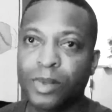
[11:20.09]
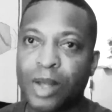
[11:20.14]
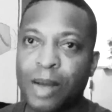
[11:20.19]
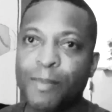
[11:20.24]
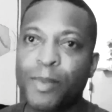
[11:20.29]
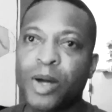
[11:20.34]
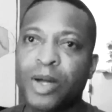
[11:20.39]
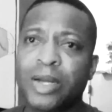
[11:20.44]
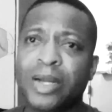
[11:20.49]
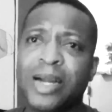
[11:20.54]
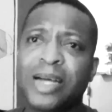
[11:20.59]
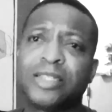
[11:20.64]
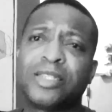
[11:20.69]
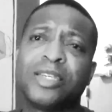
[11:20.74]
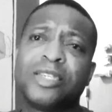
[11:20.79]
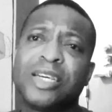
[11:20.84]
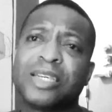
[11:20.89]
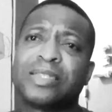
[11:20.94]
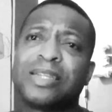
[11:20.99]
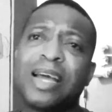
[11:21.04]
I'm good. And I
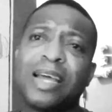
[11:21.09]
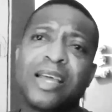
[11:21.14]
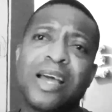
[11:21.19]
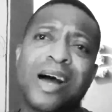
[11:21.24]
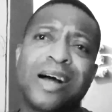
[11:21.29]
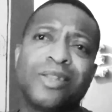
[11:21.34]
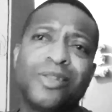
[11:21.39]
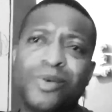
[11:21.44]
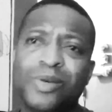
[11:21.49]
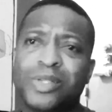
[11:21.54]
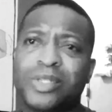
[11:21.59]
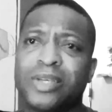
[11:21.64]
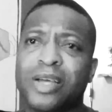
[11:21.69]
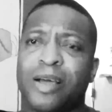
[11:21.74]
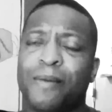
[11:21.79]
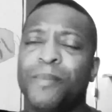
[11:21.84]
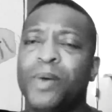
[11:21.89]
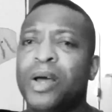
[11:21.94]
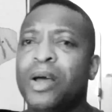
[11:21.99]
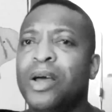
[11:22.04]
suggest that y'all do the
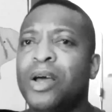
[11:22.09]
same.